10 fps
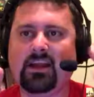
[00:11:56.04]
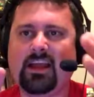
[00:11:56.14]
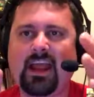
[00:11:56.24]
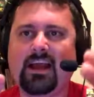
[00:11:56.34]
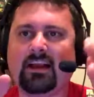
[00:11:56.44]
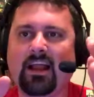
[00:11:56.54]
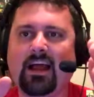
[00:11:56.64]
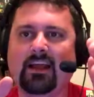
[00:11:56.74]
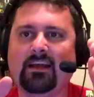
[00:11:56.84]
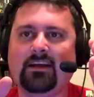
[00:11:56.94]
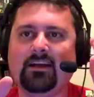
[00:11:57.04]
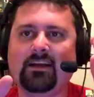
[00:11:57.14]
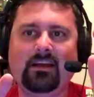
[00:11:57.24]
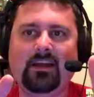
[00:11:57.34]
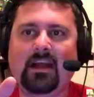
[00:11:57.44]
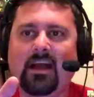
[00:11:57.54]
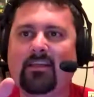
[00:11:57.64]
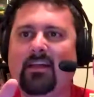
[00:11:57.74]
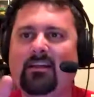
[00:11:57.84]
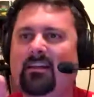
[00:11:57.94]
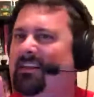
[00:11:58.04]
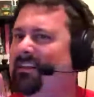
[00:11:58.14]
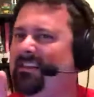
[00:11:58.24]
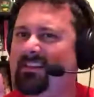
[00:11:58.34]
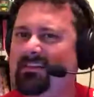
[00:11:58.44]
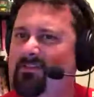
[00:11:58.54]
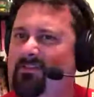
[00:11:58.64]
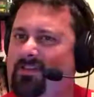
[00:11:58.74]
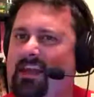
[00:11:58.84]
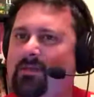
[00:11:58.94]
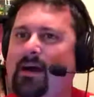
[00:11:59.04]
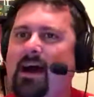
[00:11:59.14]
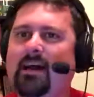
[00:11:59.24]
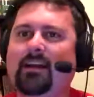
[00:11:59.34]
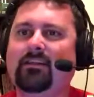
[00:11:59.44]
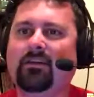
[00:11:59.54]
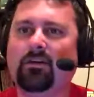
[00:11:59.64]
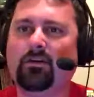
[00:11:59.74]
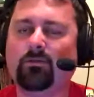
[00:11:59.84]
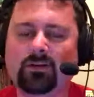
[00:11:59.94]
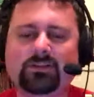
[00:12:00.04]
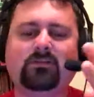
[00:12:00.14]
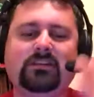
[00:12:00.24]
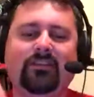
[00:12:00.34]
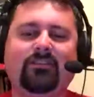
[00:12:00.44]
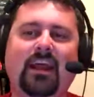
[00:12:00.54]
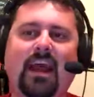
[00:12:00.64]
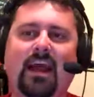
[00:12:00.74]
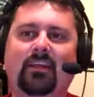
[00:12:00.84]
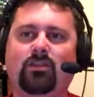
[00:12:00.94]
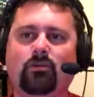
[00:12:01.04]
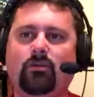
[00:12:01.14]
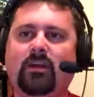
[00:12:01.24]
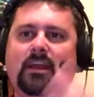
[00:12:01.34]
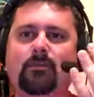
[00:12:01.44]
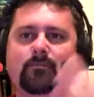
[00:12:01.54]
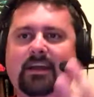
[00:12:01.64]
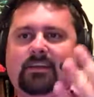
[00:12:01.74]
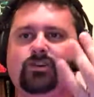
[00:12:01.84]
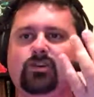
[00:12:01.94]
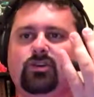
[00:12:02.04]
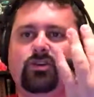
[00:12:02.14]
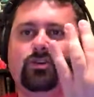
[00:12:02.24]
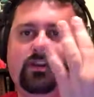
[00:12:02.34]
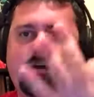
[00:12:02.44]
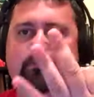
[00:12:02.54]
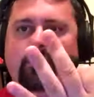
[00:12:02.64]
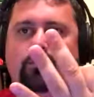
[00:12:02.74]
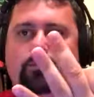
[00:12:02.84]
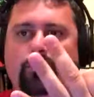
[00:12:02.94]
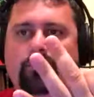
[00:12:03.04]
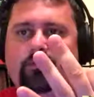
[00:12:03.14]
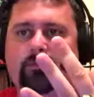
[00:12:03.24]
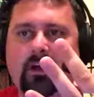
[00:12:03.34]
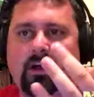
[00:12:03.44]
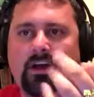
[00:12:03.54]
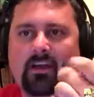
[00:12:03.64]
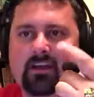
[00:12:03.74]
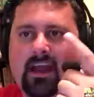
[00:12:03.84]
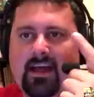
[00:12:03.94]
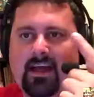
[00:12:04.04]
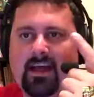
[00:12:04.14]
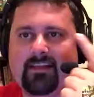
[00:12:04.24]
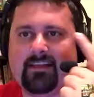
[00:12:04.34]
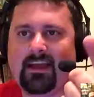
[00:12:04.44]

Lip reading: like if you think about it, the original Destiny had 3 major downloadables. You had the Taken King,